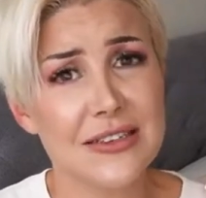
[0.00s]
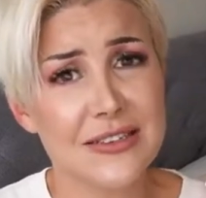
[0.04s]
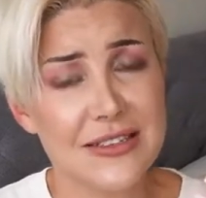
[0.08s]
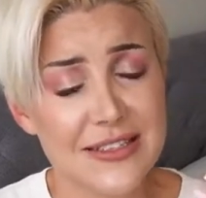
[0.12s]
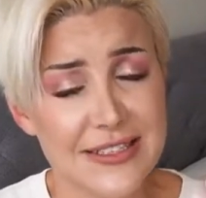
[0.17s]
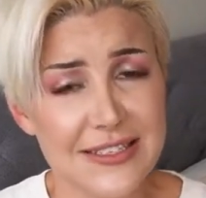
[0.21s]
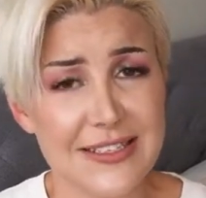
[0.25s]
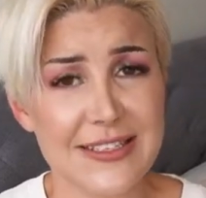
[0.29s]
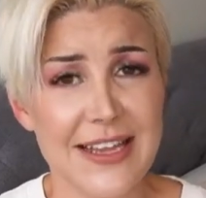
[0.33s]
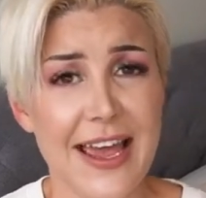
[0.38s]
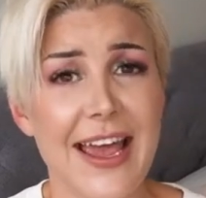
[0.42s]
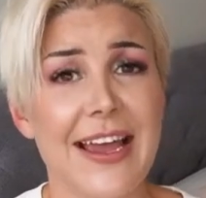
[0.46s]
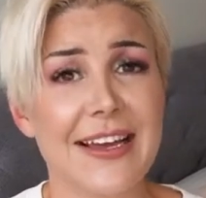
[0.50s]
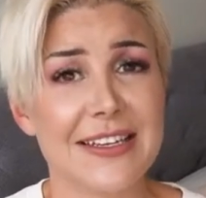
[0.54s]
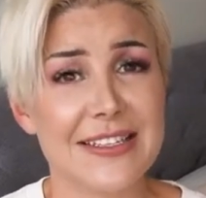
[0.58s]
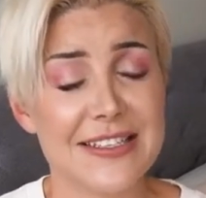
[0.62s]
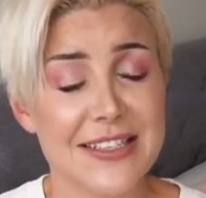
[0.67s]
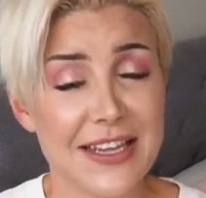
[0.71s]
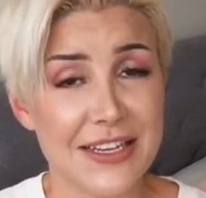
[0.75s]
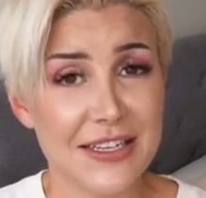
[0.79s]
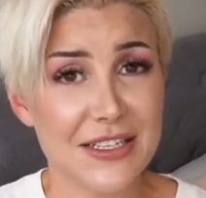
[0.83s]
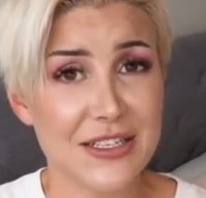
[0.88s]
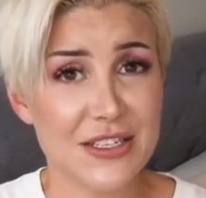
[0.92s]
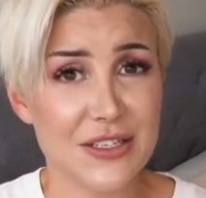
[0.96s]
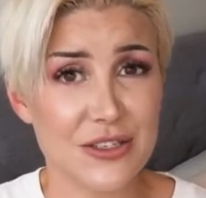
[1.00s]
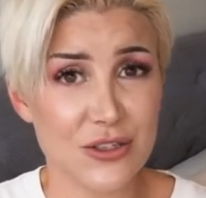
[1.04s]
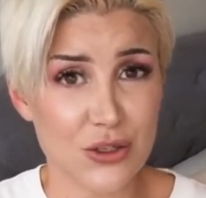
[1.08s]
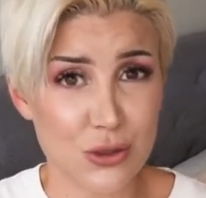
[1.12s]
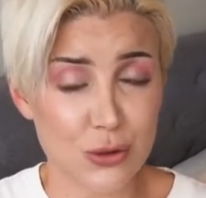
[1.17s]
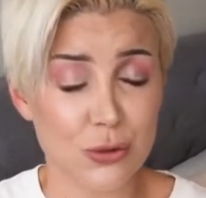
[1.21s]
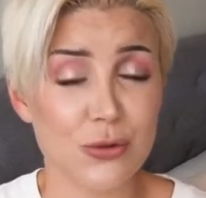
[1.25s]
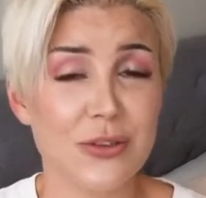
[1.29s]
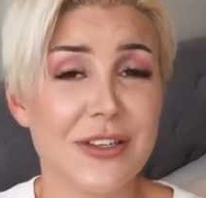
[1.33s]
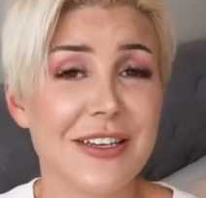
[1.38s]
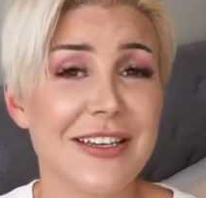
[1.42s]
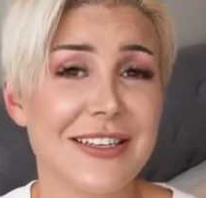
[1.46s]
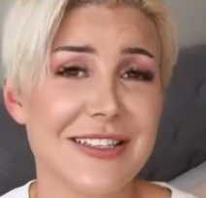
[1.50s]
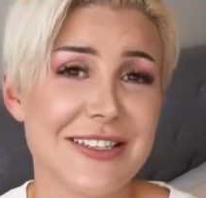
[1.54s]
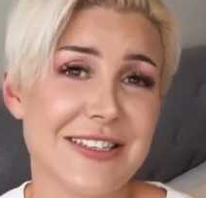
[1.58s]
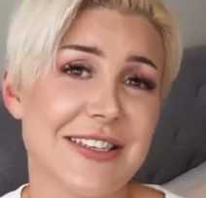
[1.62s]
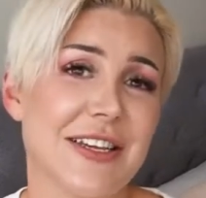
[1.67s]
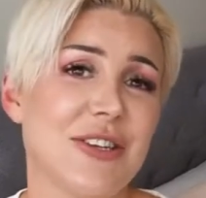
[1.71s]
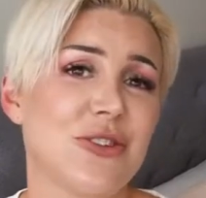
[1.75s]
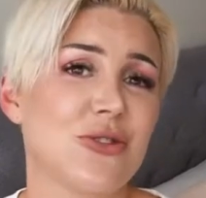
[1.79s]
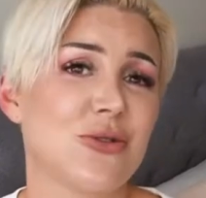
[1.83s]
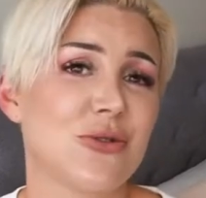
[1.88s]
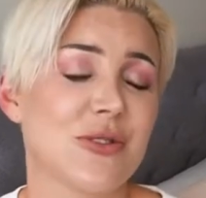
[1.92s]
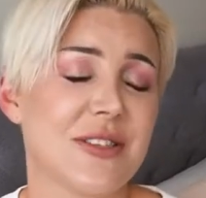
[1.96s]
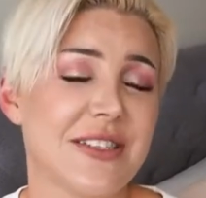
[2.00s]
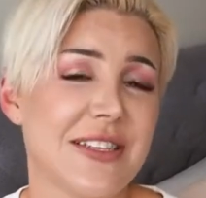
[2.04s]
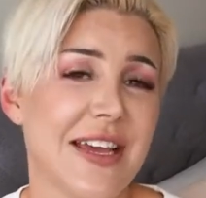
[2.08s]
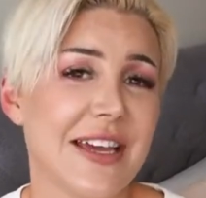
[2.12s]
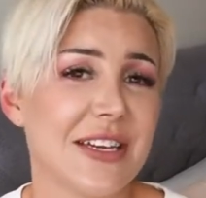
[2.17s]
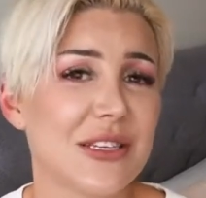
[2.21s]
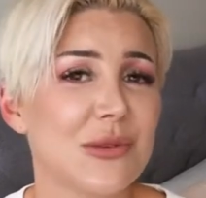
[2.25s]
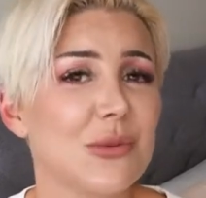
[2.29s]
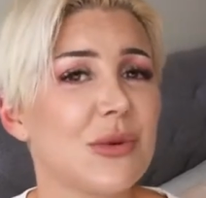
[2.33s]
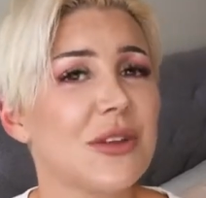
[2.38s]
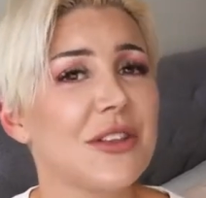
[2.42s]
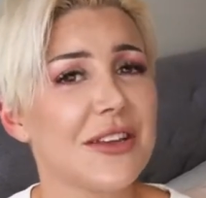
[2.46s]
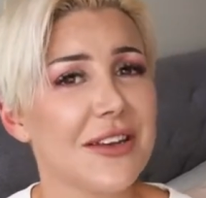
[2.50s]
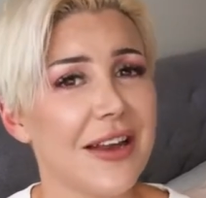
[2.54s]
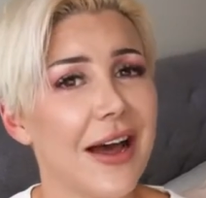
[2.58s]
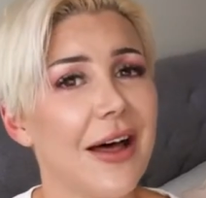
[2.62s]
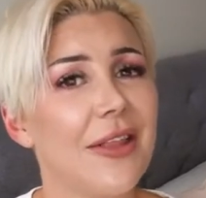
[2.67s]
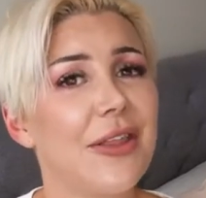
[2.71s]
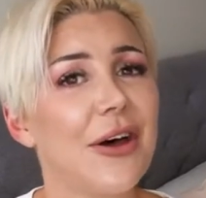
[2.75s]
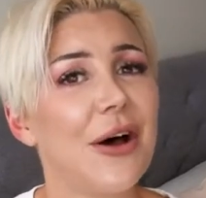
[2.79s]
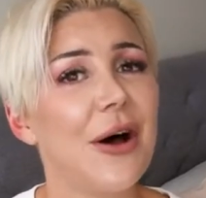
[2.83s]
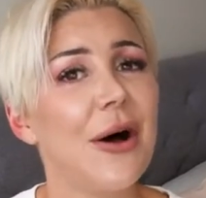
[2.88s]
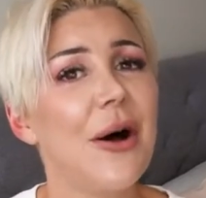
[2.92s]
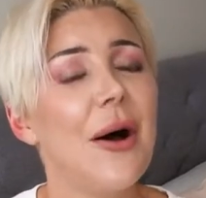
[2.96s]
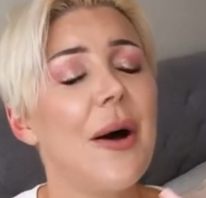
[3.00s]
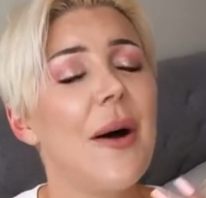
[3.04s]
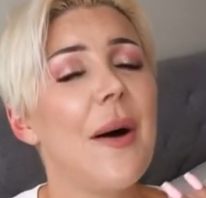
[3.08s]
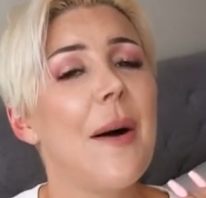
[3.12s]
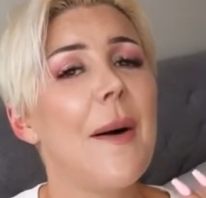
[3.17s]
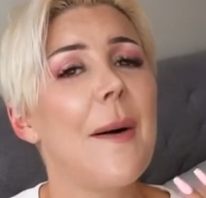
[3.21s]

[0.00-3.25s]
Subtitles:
sex that is truly consensual sex with another